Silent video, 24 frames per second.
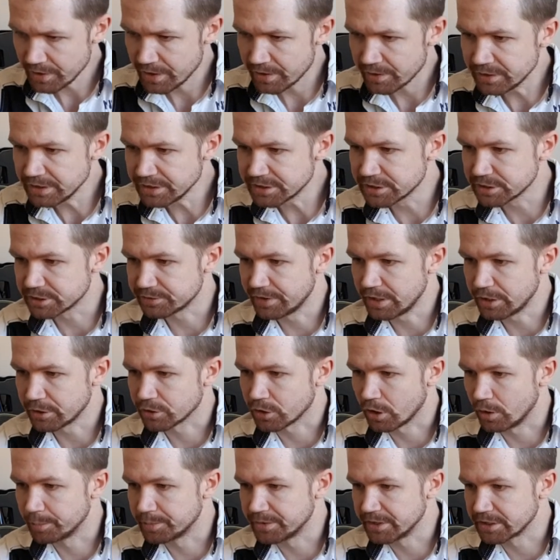This is very
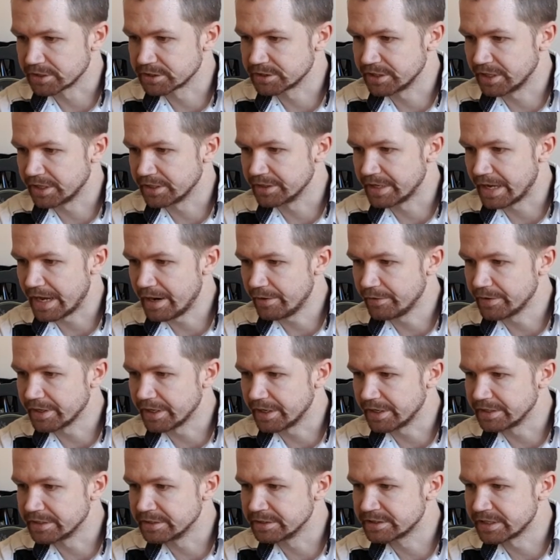complex and
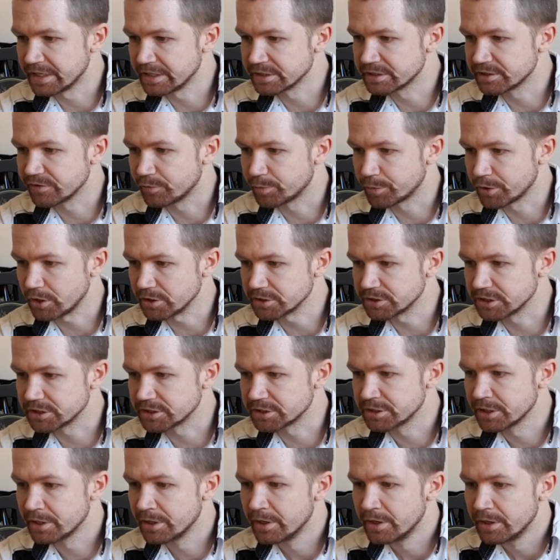area intensive
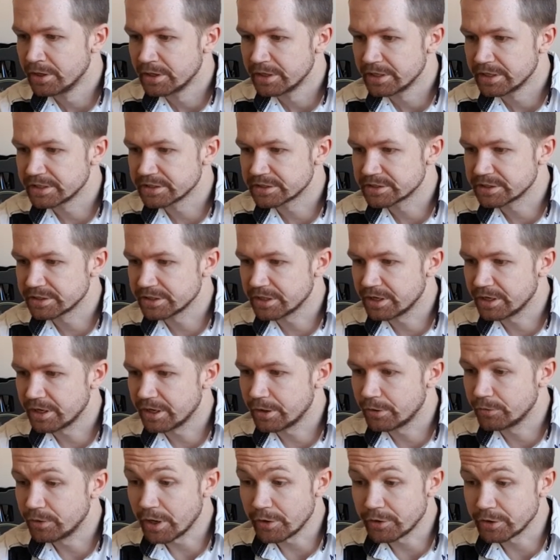process is
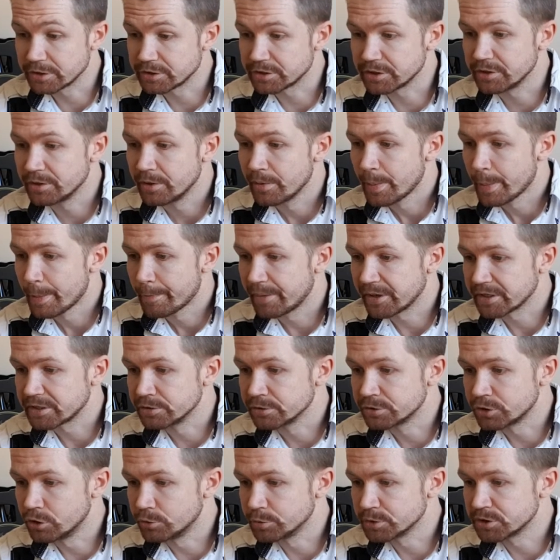a rarity, but in
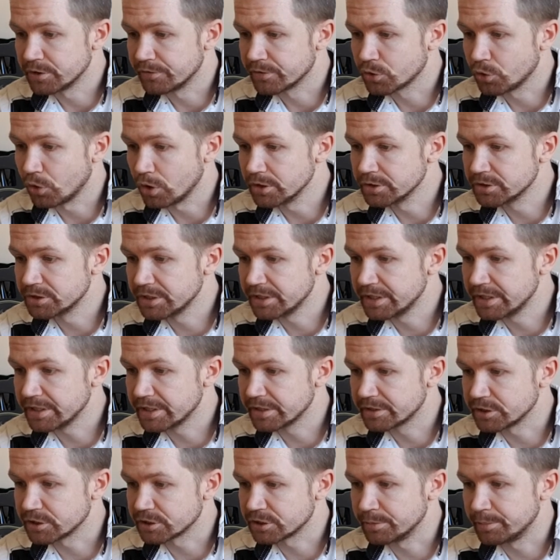terms of quality
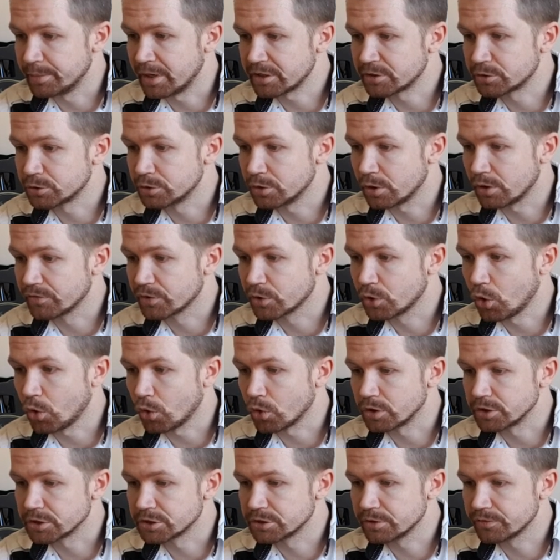it is a matter of
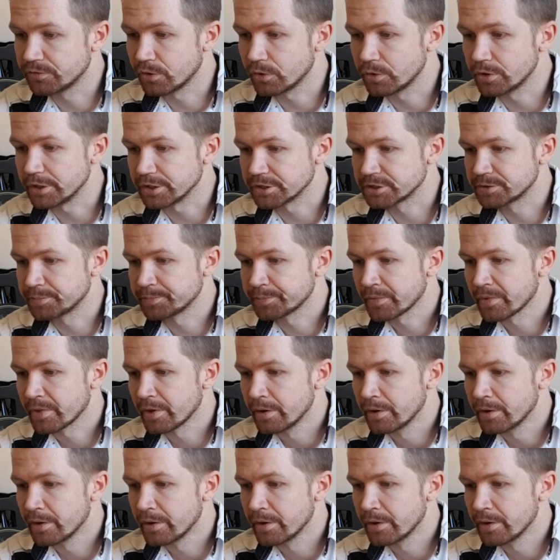course for us.